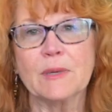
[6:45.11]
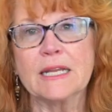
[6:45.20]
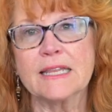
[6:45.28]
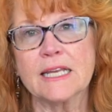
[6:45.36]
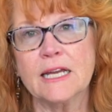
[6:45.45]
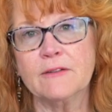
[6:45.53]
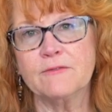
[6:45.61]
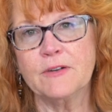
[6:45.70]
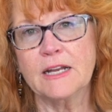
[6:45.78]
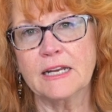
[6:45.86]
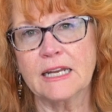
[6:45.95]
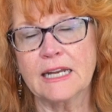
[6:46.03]
But it's kind of
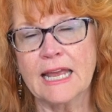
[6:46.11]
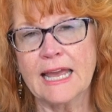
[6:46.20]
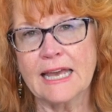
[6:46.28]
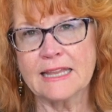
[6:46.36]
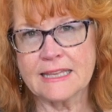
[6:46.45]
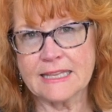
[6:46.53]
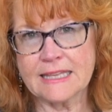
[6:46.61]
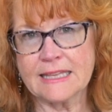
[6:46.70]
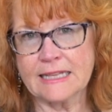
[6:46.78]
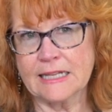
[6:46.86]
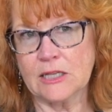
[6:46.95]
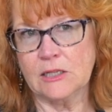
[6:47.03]
fun. It has
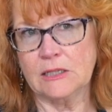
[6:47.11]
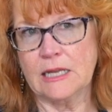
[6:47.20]
this little